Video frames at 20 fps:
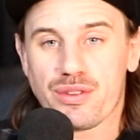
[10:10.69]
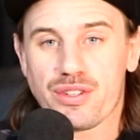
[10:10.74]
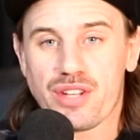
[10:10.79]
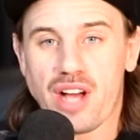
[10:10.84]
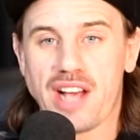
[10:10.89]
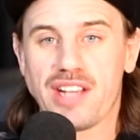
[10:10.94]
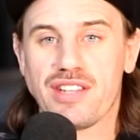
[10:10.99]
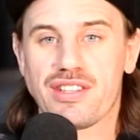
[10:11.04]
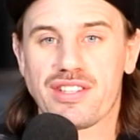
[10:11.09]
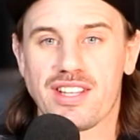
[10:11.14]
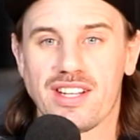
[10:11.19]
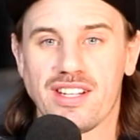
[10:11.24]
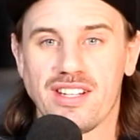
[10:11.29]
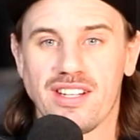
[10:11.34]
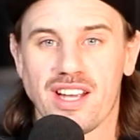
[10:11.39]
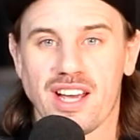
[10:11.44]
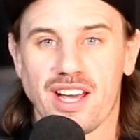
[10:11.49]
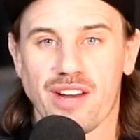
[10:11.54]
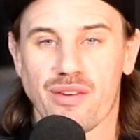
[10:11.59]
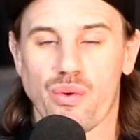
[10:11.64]

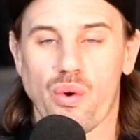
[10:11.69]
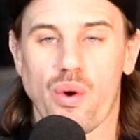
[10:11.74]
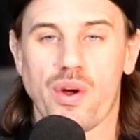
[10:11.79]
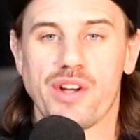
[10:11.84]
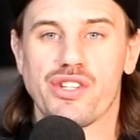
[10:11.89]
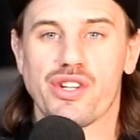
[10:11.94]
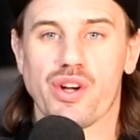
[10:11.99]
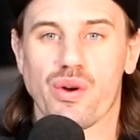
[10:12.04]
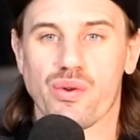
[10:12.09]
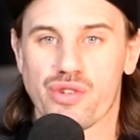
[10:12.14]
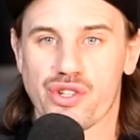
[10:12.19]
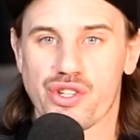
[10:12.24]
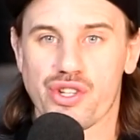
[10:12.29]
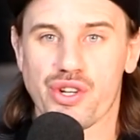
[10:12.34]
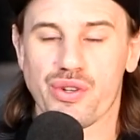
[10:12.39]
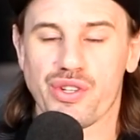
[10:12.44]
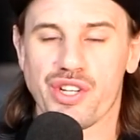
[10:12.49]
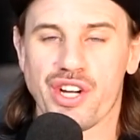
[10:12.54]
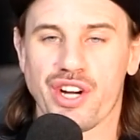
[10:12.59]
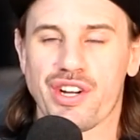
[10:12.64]
Tyson and Roy Jones
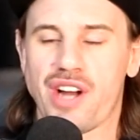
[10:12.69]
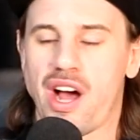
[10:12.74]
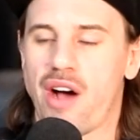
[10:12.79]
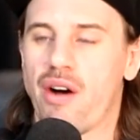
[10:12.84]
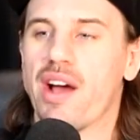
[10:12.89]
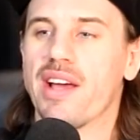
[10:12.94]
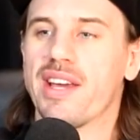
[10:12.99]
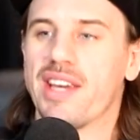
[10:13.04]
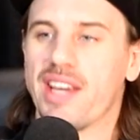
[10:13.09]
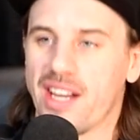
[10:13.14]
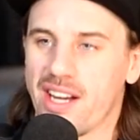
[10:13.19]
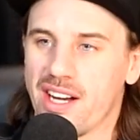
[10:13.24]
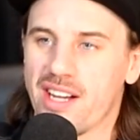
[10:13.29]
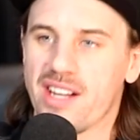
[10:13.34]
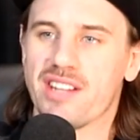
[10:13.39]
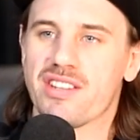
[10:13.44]
Jr. Now I get it.